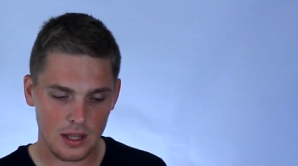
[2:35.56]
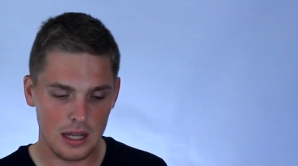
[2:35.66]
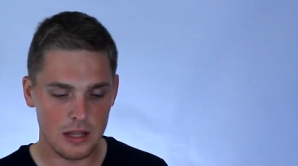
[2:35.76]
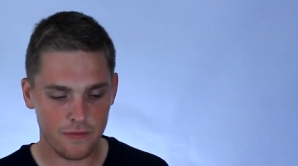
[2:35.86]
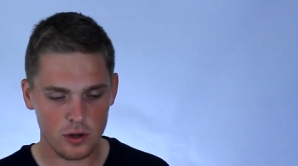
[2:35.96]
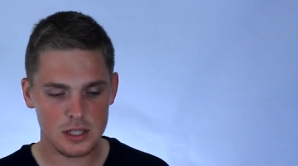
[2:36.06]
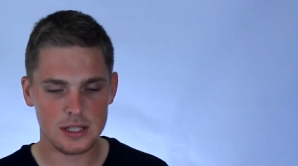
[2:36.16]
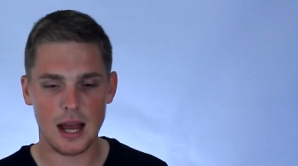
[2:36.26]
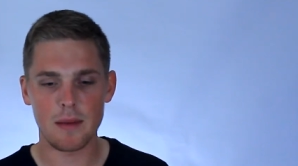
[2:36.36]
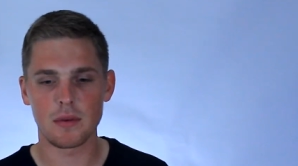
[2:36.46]
And the first
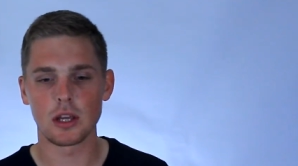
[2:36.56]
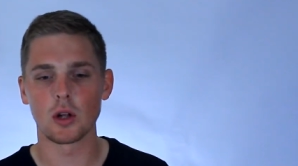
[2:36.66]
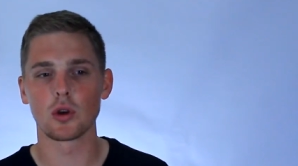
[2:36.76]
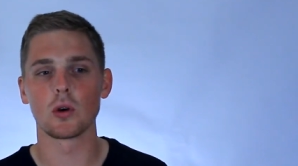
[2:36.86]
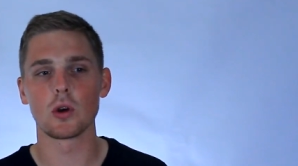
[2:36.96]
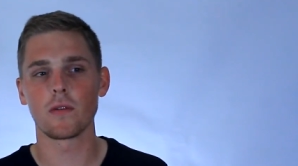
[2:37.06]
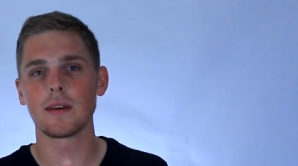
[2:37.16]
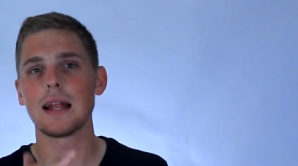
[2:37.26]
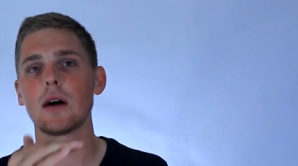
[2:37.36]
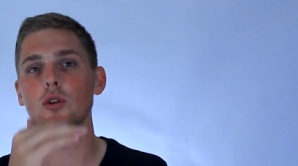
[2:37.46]
time, you know, you
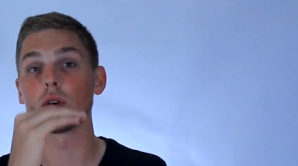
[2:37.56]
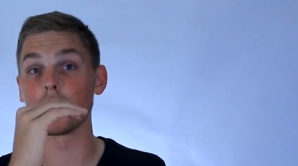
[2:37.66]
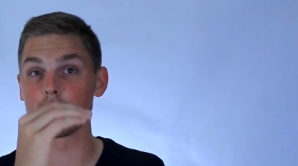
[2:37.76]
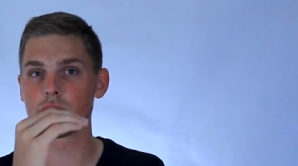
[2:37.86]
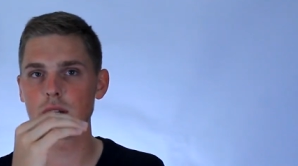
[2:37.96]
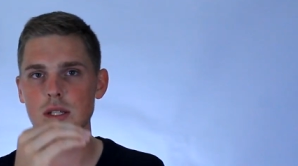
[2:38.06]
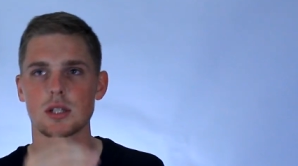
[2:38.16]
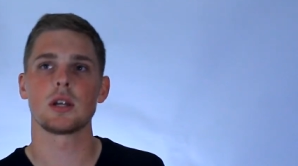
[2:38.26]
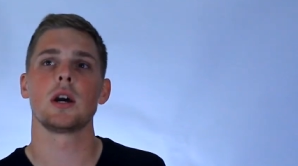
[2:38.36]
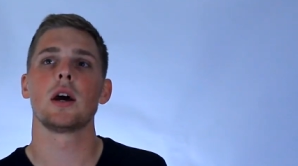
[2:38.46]
fill out your
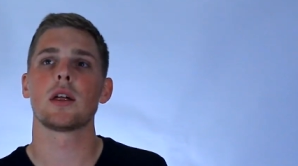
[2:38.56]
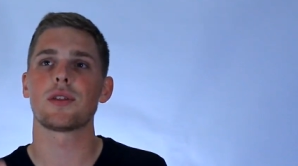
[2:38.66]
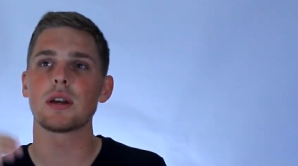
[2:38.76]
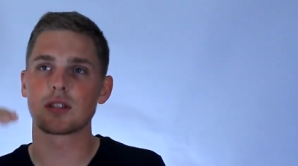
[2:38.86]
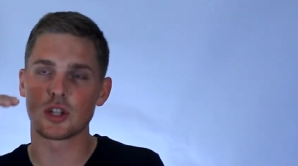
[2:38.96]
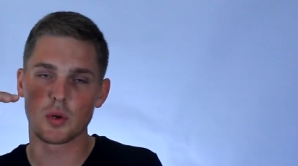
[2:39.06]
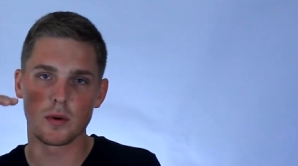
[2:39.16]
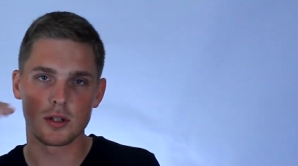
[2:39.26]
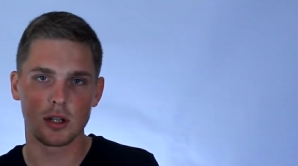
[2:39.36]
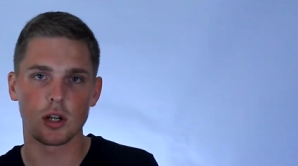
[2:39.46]
interests, things that you
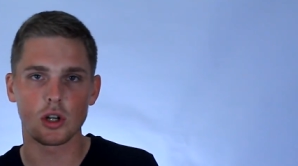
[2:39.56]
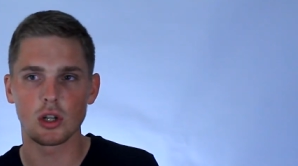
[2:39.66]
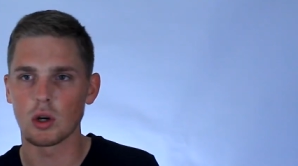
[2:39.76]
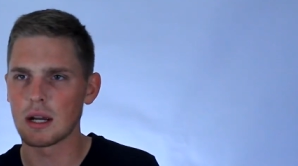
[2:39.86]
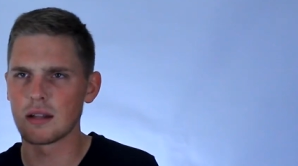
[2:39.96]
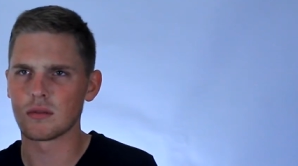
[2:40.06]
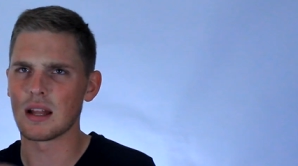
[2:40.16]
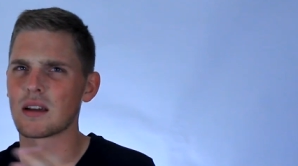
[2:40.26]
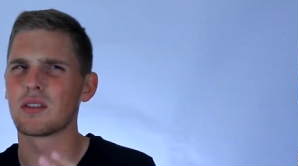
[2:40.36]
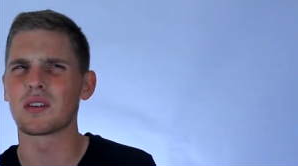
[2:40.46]
want to learn, and,
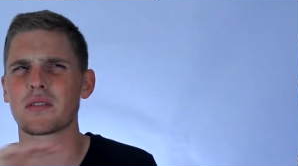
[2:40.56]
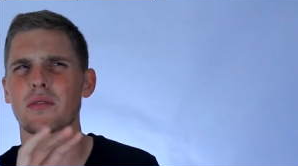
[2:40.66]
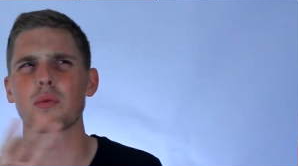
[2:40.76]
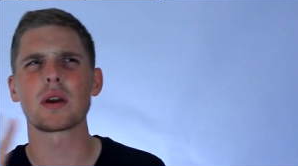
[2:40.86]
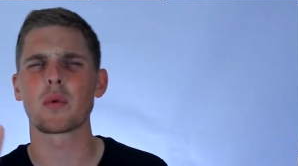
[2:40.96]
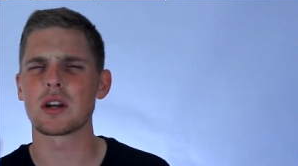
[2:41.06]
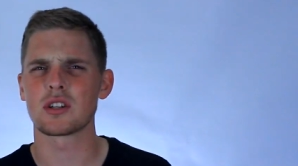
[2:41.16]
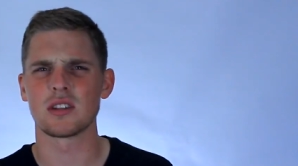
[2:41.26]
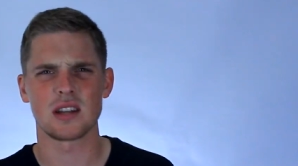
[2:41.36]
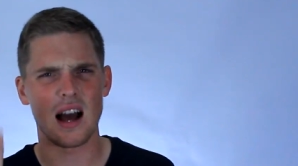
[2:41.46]
like, there are three
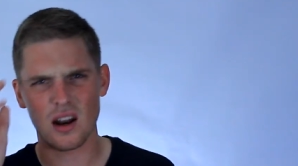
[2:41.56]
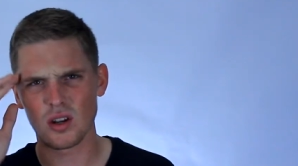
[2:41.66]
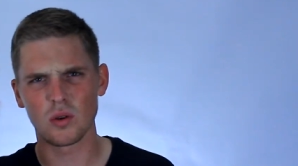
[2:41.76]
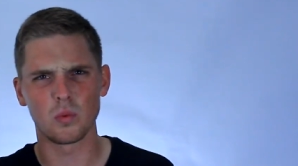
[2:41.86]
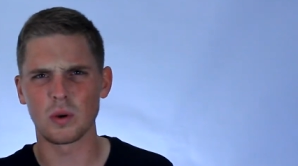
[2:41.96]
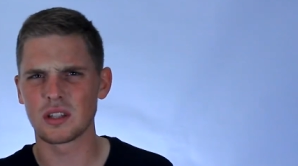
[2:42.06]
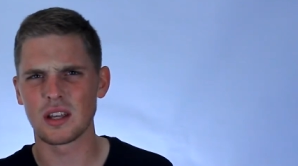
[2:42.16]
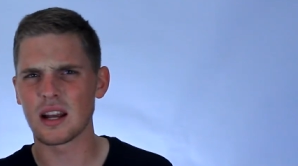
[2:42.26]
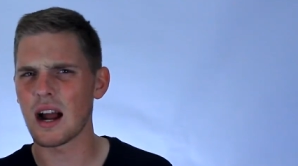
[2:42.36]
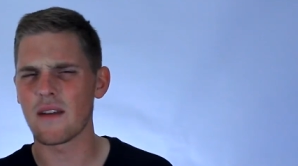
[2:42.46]
questions. I don't know what
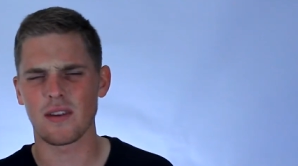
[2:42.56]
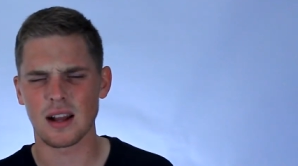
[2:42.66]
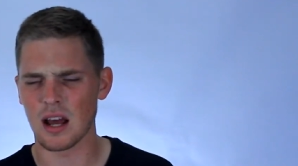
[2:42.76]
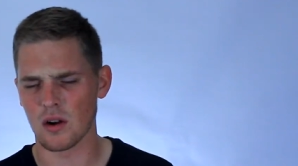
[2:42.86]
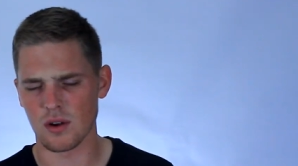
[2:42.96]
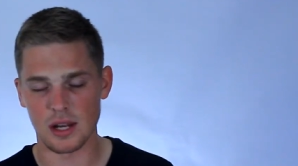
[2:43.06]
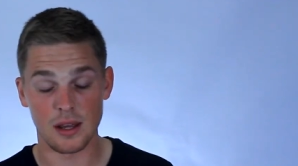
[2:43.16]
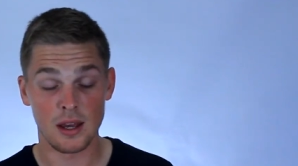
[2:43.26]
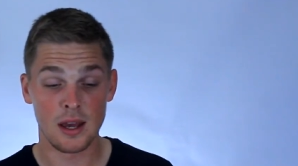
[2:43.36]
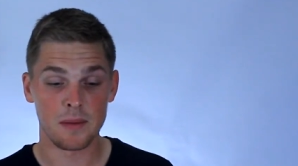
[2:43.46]
they are, I forgot already.
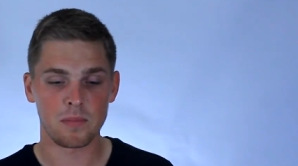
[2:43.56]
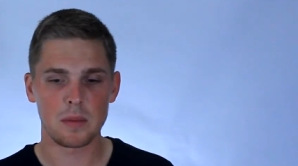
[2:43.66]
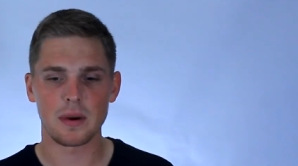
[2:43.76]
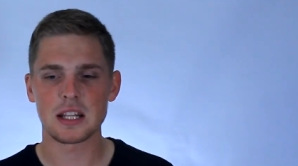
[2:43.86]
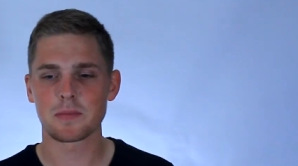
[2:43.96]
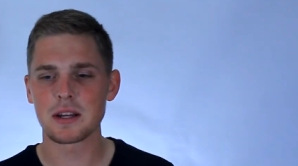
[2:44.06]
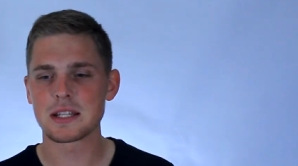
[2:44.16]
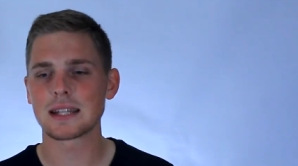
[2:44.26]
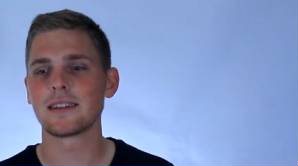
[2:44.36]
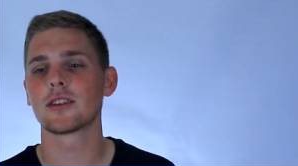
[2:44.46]
But it's
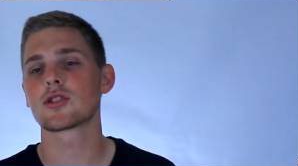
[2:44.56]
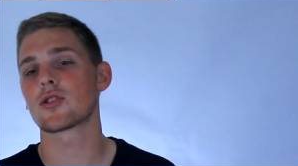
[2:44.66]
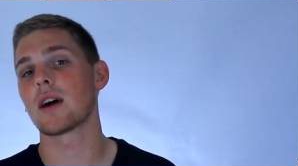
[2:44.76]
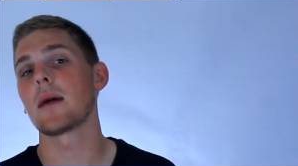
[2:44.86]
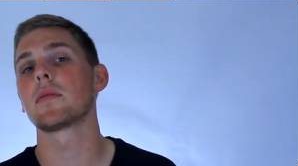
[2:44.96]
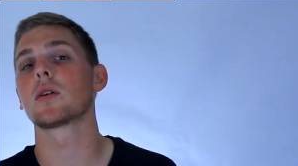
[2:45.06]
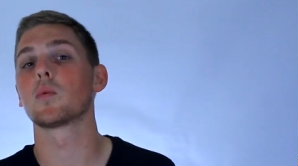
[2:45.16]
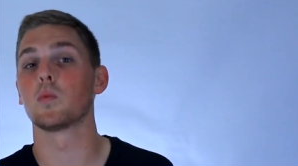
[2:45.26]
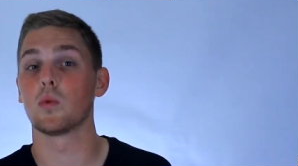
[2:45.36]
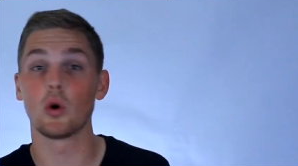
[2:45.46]
basically
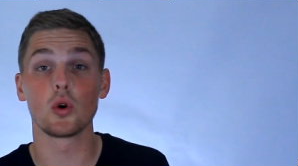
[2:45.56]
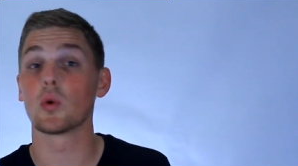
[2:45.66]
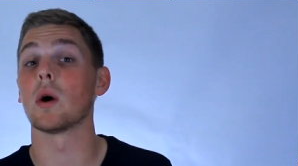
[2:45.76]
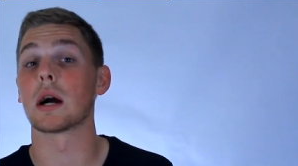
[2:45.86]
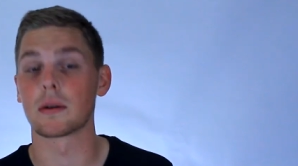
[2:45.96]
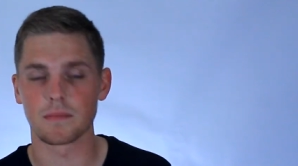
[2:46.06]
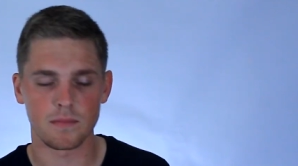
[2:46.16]
describing who you are.